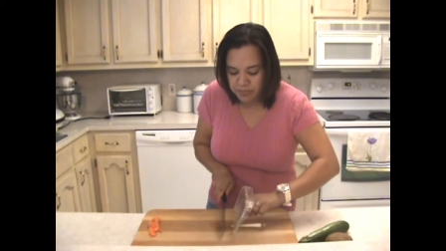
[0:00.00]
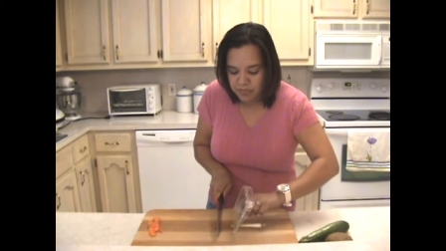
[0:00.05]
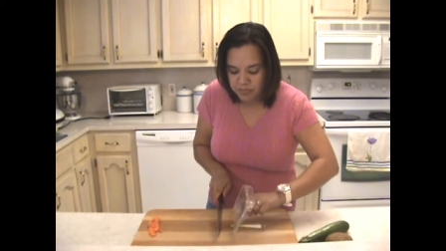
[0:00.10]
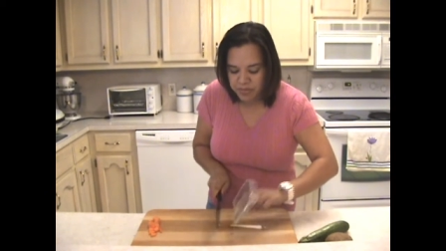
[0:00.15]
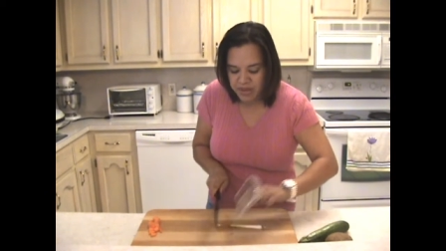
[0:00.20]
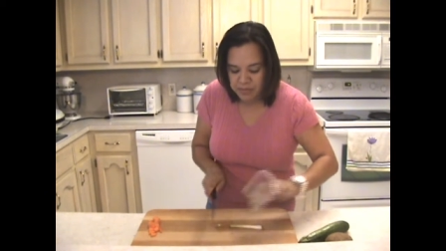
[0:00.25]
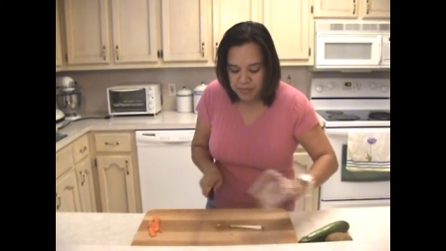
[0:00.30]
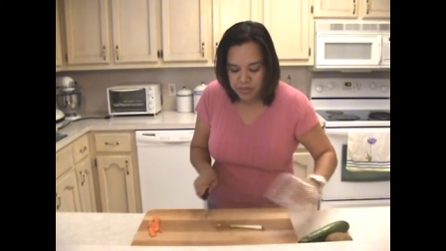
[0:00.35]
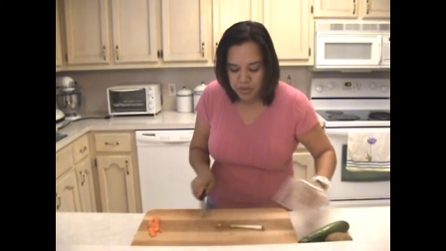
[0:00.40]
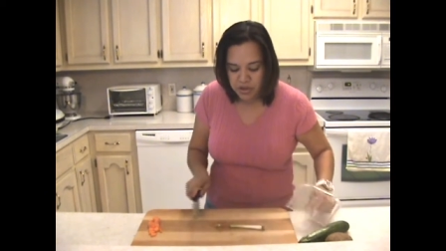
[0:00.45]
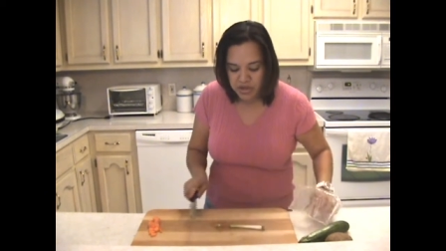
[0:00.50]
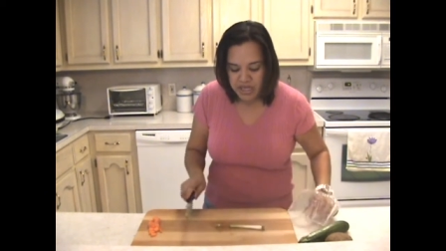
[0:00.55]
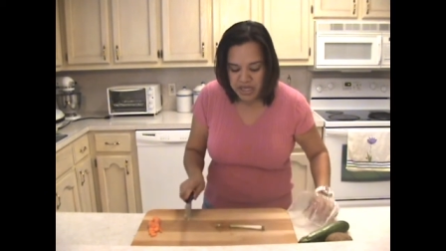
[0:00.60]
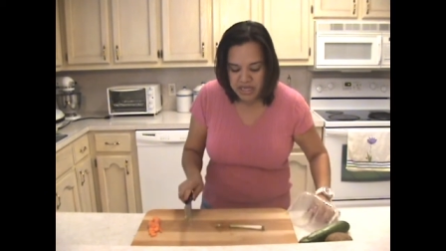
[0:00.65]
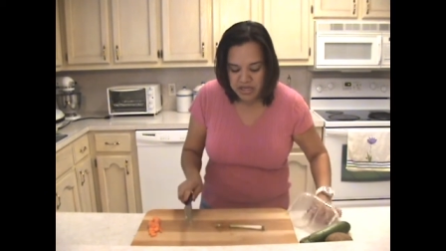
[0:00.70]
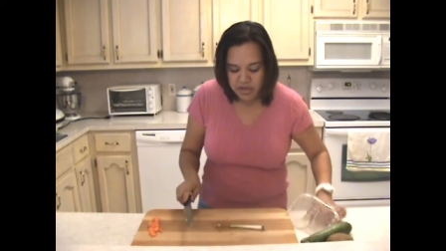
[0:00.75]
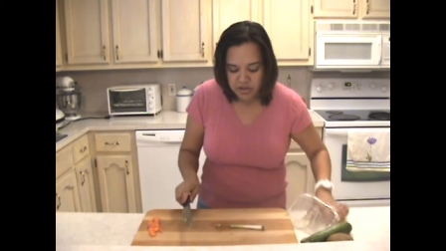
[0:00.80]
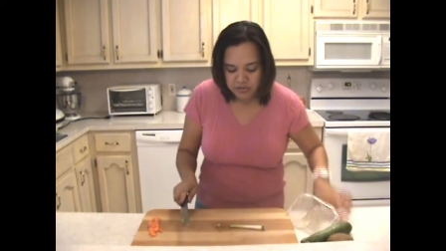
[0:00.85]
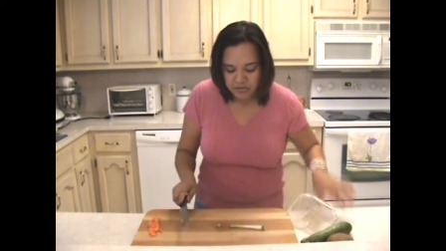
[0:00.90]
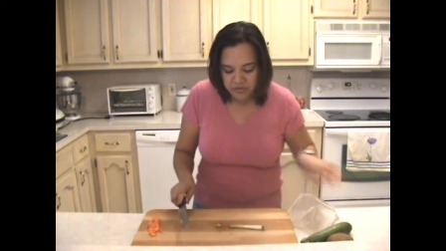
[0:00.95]
be
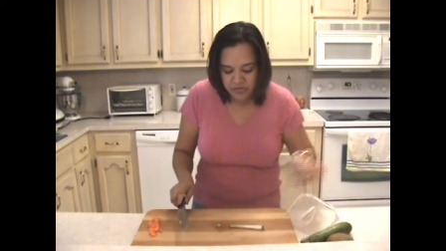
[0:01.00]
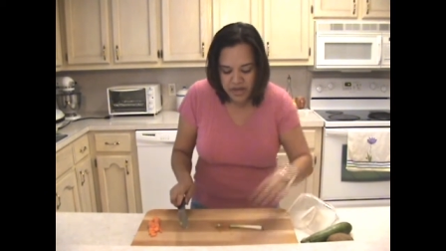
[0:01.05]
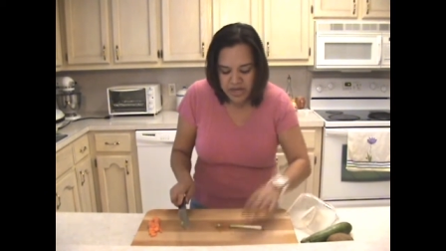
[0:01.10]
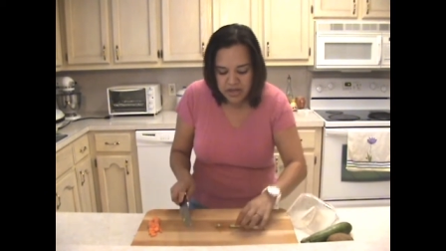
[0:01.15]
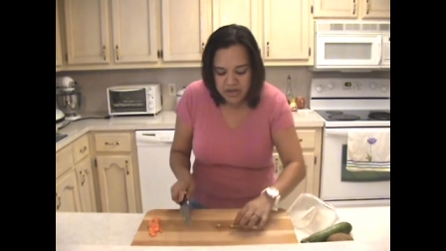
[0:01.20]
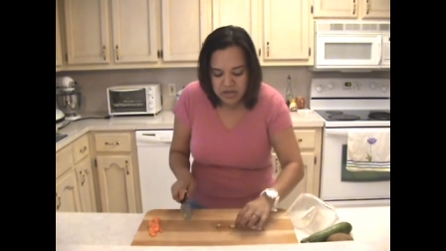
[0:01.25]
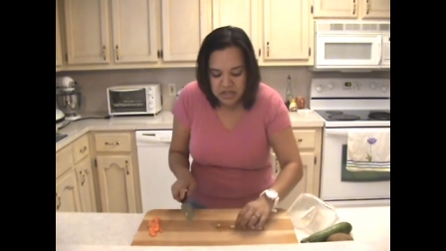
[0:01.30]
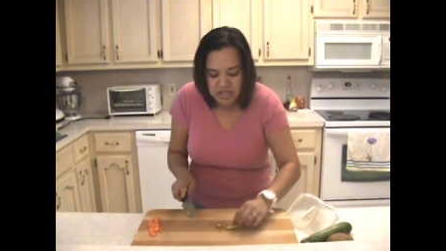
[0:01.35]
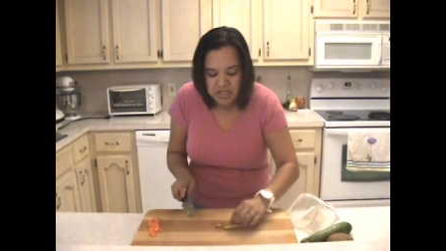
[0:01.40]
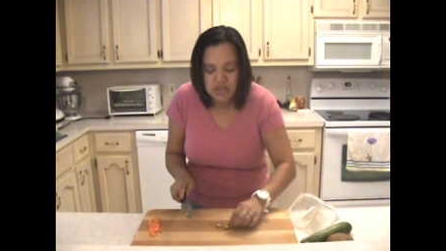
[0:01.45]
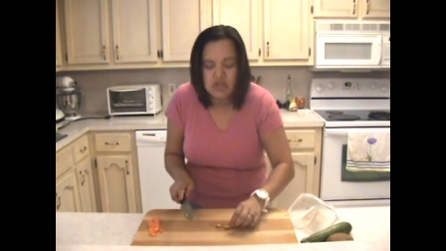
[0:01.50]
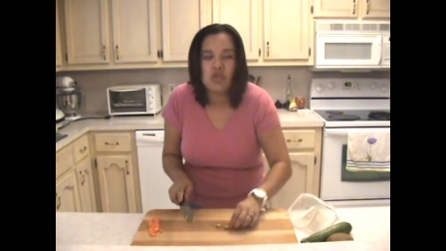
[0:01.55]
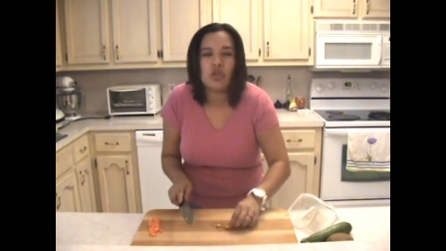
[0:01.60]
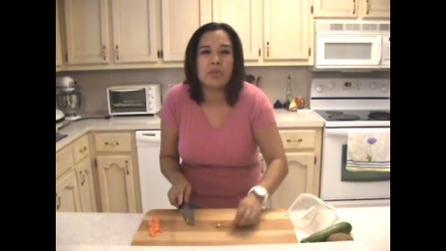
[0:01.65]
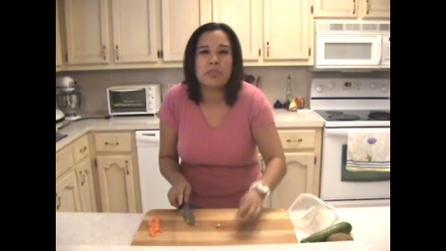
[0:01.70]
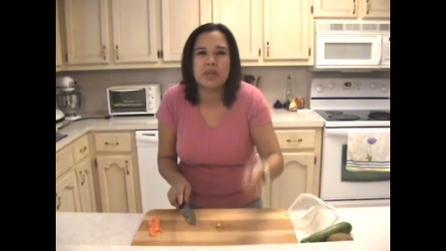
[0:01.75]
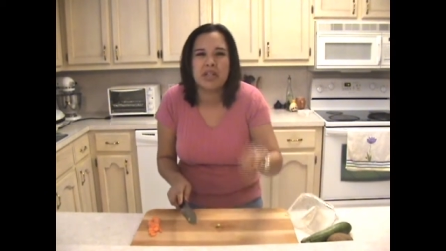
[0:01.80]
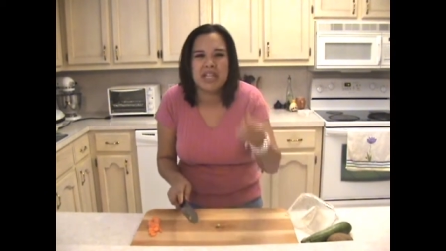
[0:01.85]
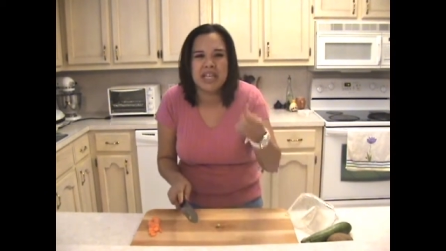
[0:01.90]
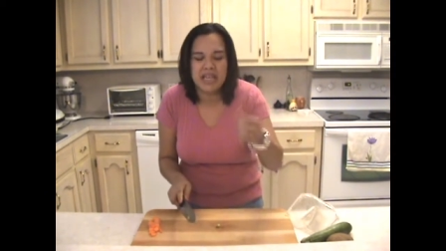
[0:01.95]
putting your fingers
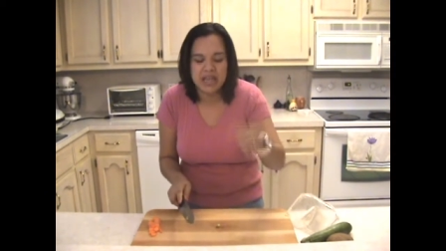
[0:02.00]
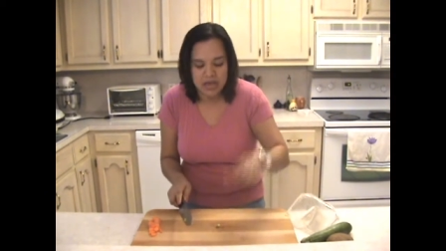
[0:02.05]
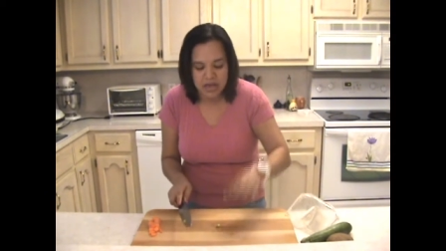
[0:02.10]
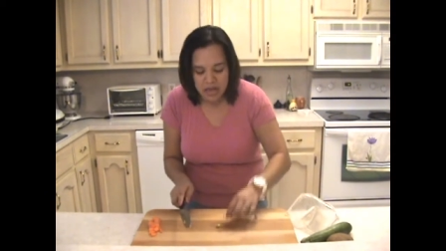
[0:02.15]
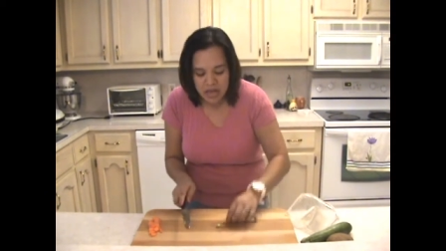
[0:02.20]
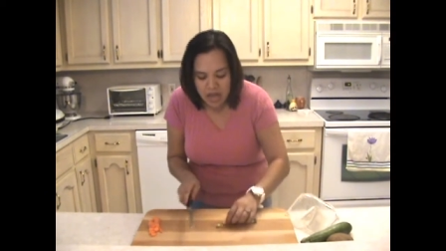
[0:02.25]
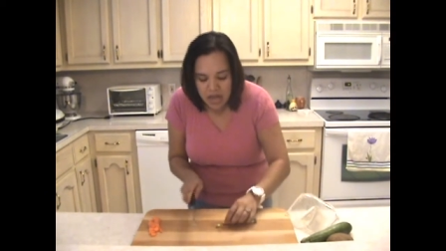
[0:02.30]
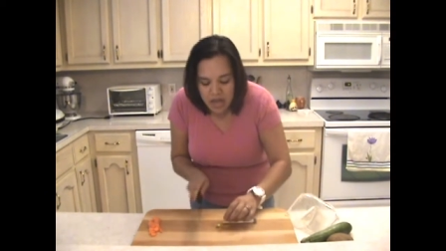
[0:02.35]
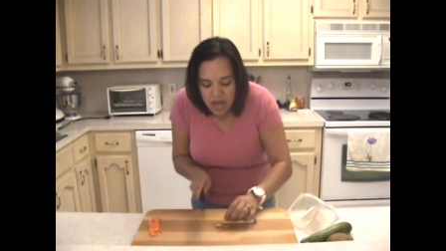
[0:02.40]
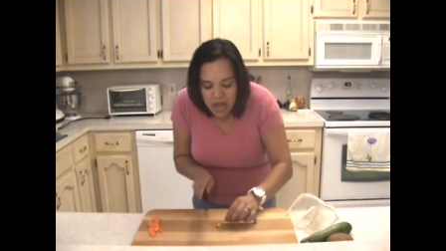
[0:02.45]
normally